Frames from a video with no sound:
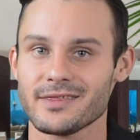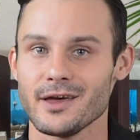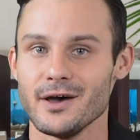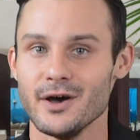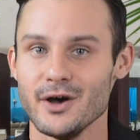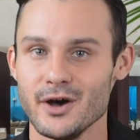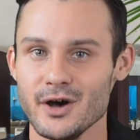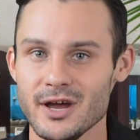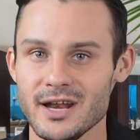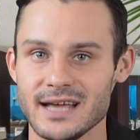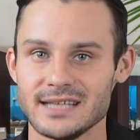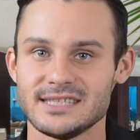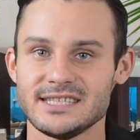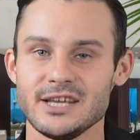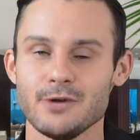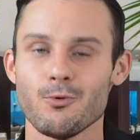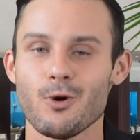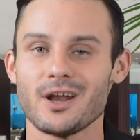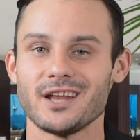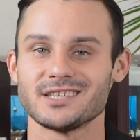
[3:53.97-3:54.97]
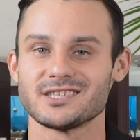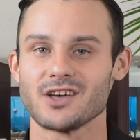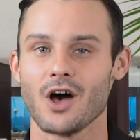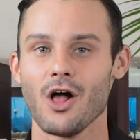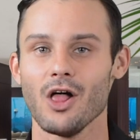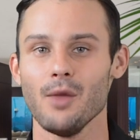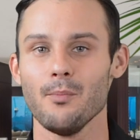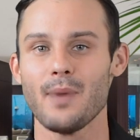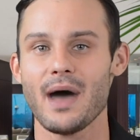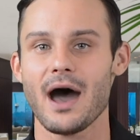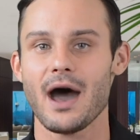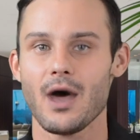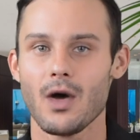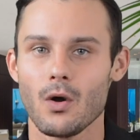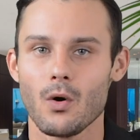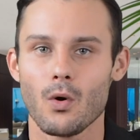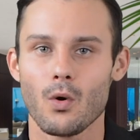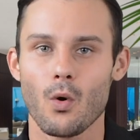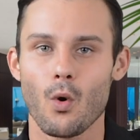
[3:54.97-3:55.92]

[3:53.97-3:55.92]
the hood and see what it's all about.